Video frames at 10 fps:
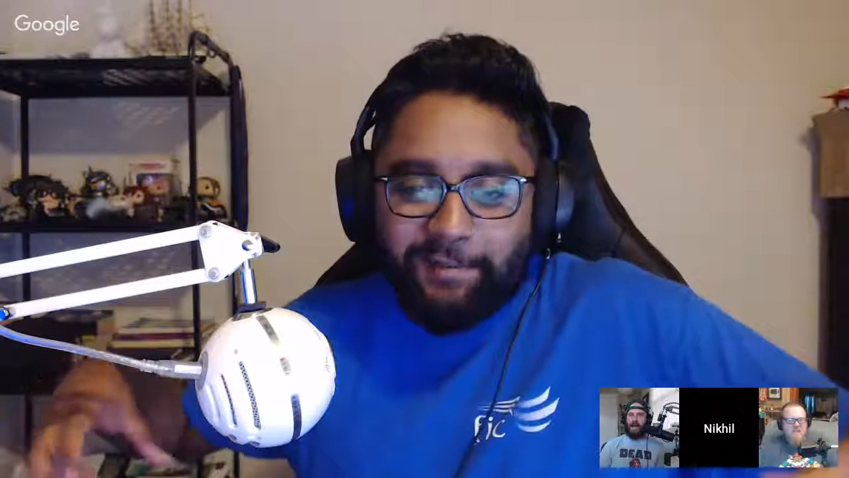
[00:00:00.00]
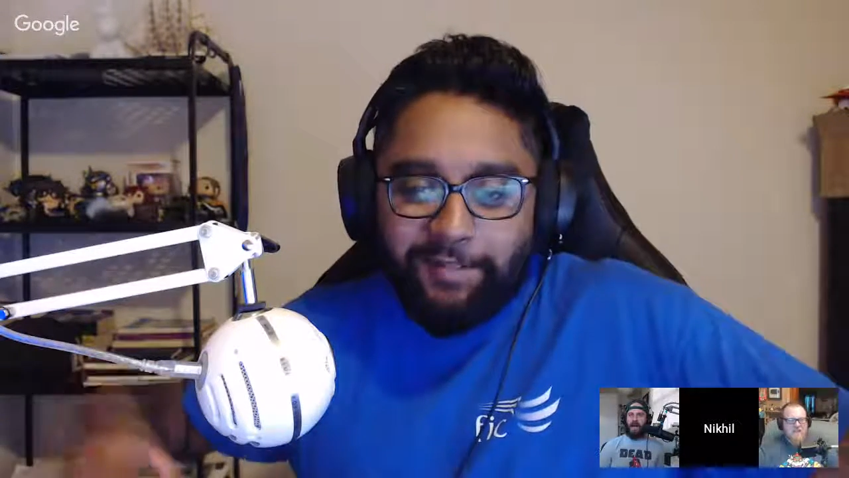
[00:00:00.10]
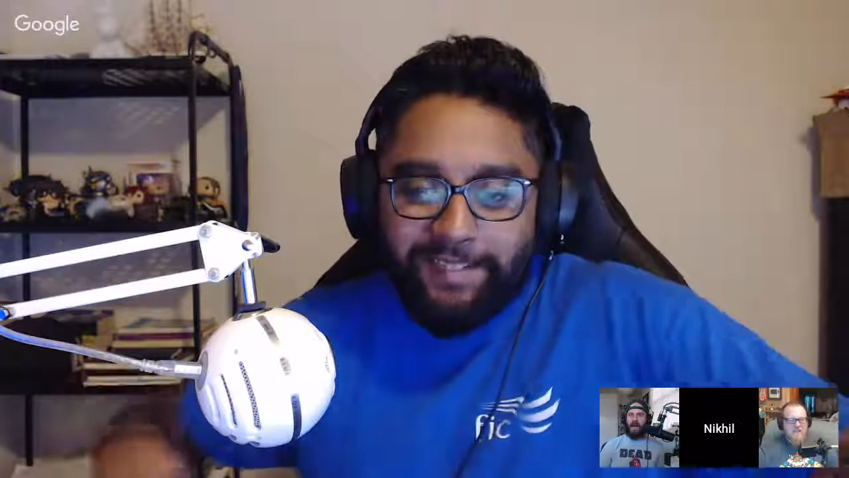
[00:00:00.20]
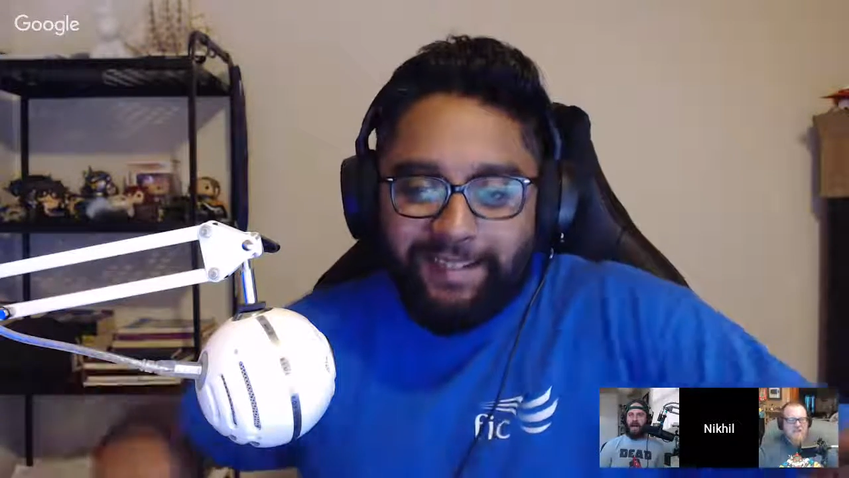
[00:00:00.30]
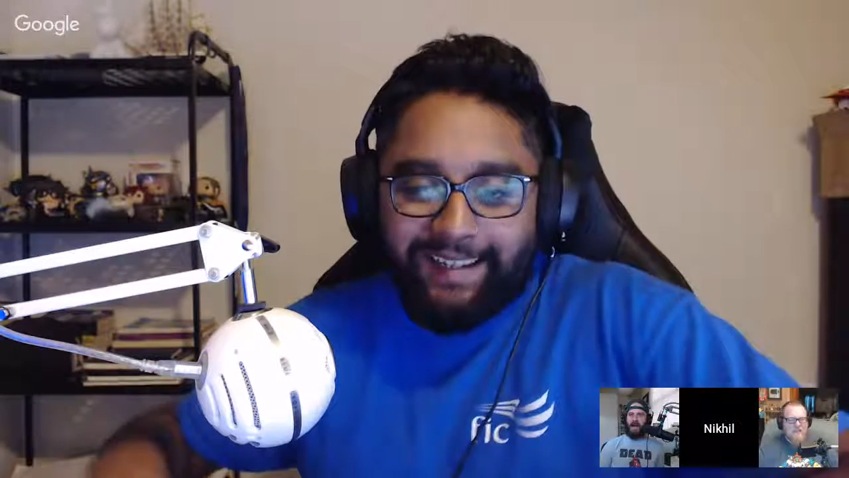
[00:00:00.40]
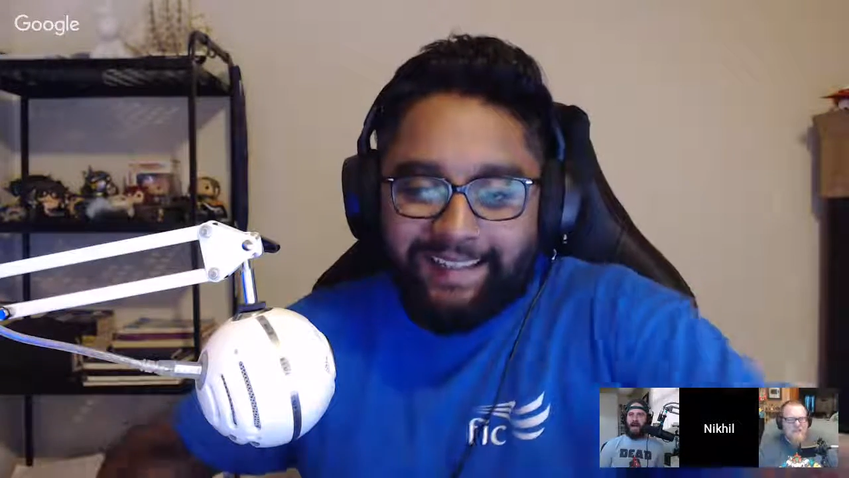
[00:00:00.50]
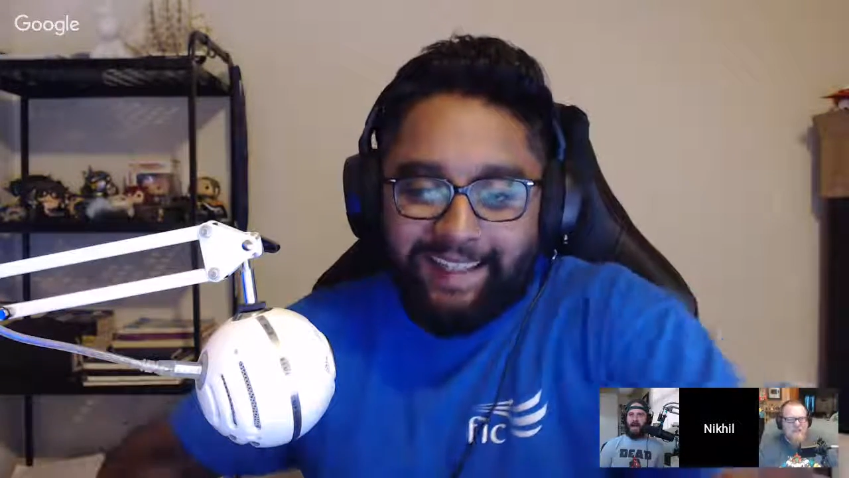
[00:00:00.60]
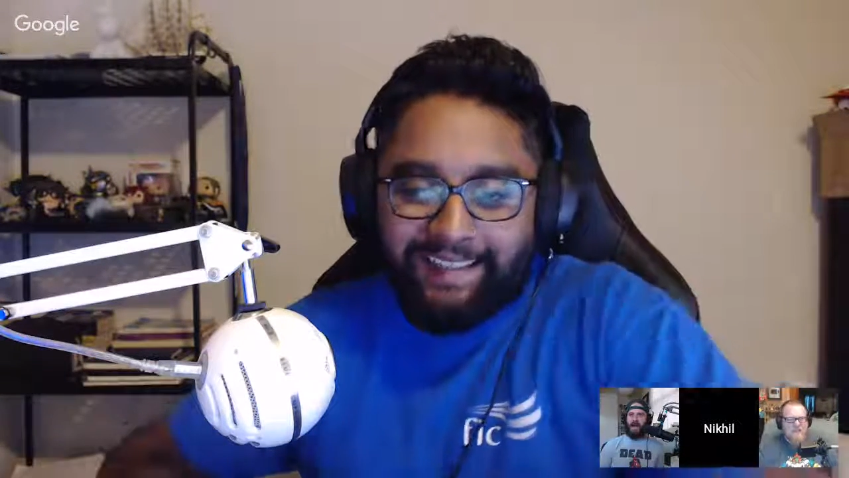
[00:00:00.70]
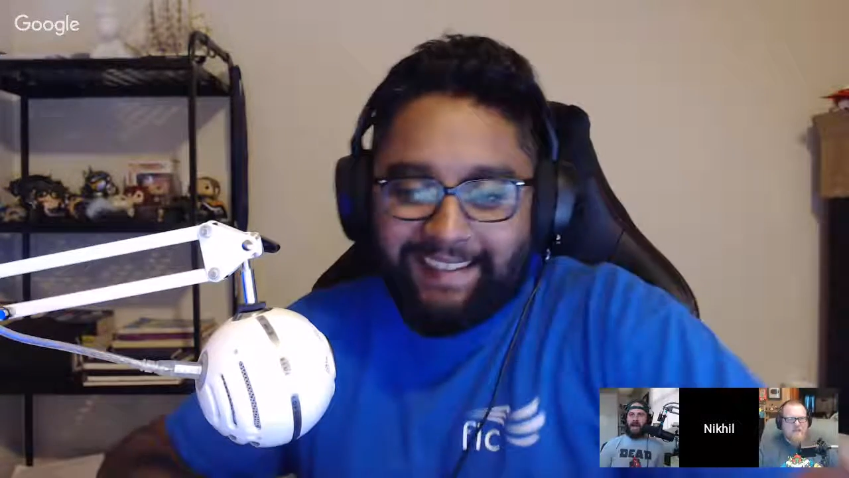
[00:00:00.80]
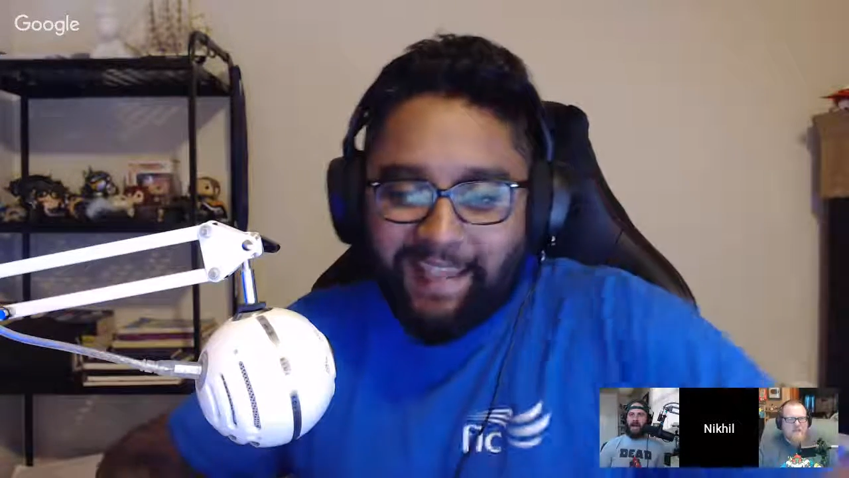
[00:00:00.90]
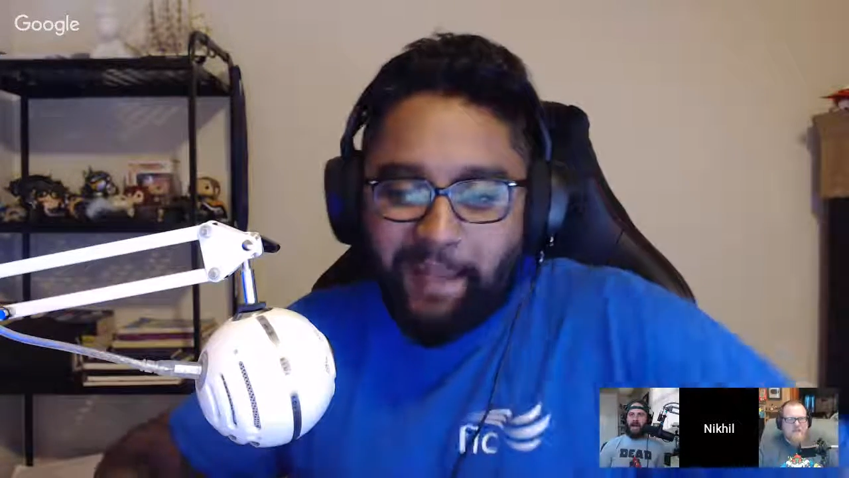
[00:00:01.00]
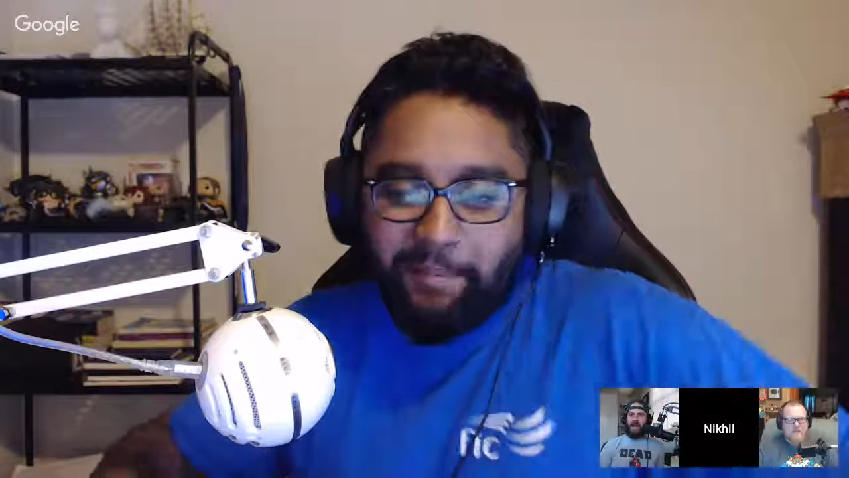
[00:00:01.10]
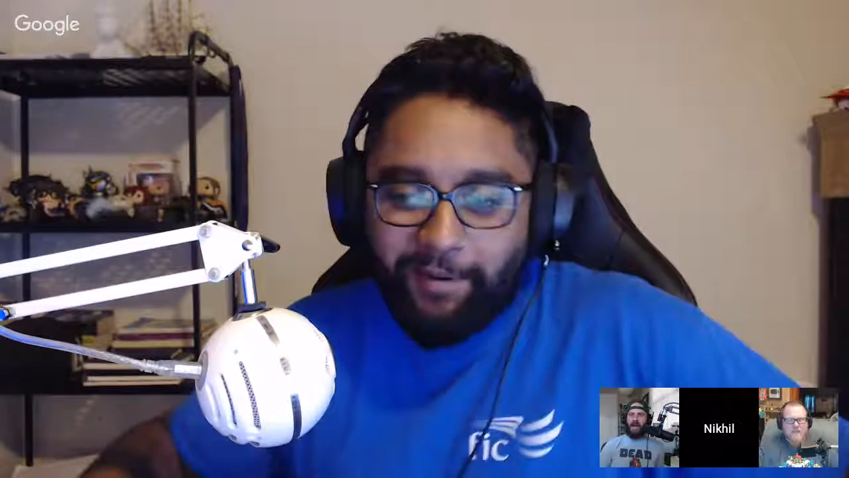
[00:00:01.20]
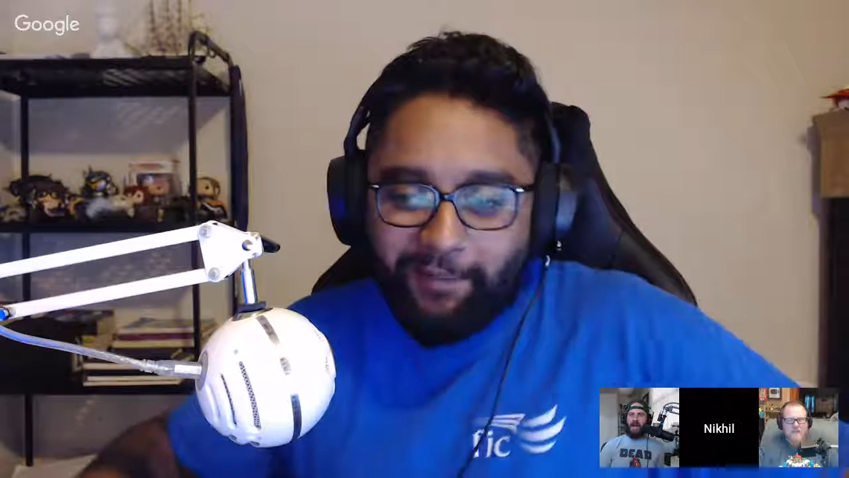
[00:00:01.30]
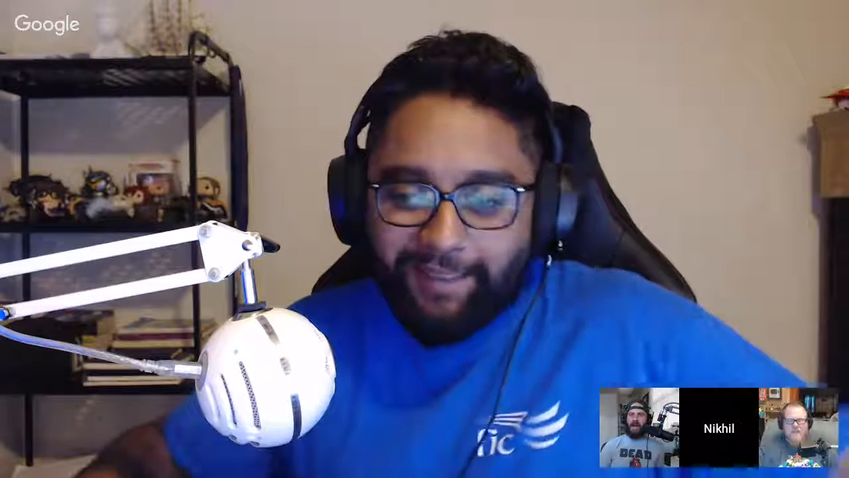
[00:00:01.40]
with shit like that that's happened over